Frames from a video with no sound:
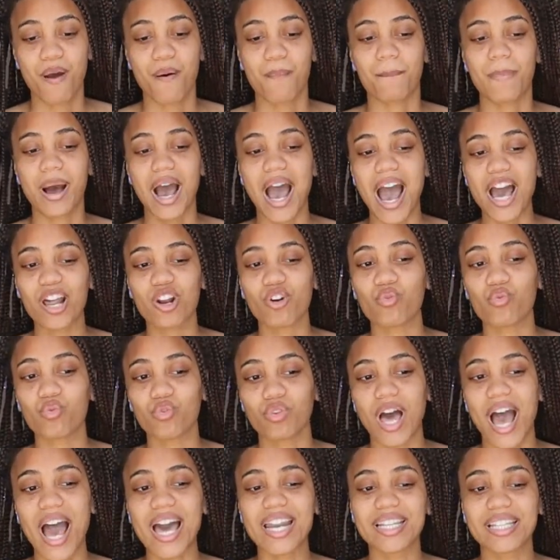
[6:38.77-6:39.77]
But
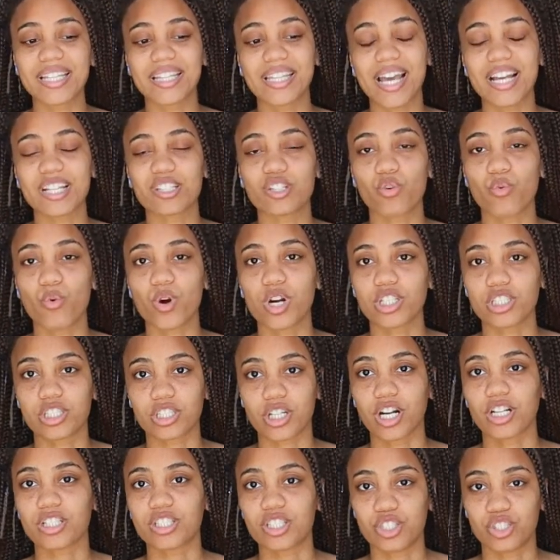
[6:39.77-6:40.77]
I didn't like to wear
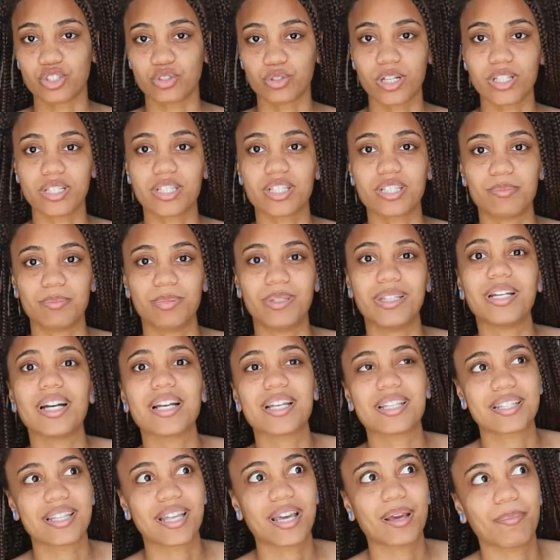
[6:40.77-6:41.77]
skirts and dresses
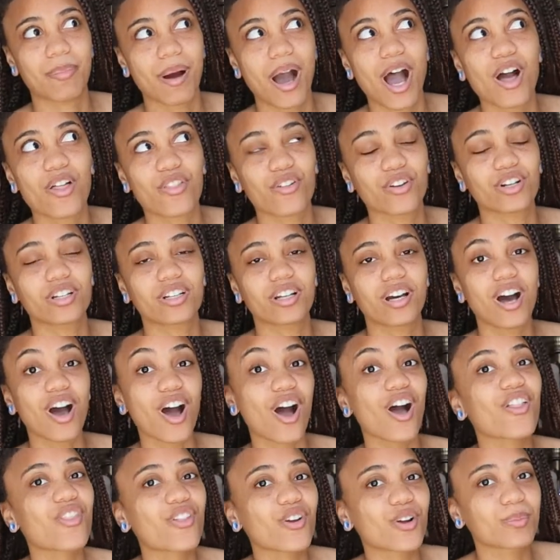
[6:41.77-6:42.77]
because they bothered
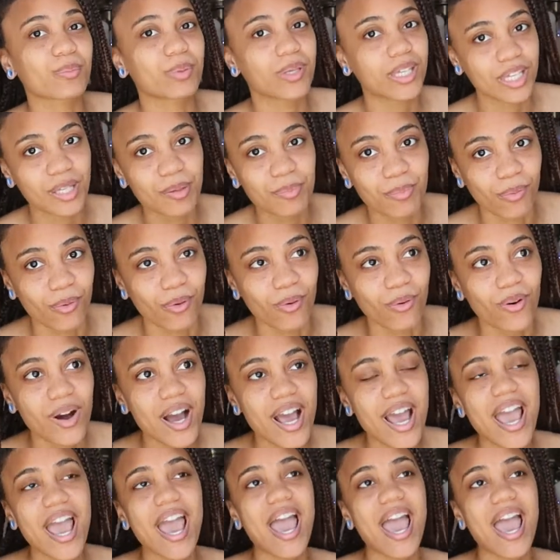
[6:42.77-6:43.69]
other people.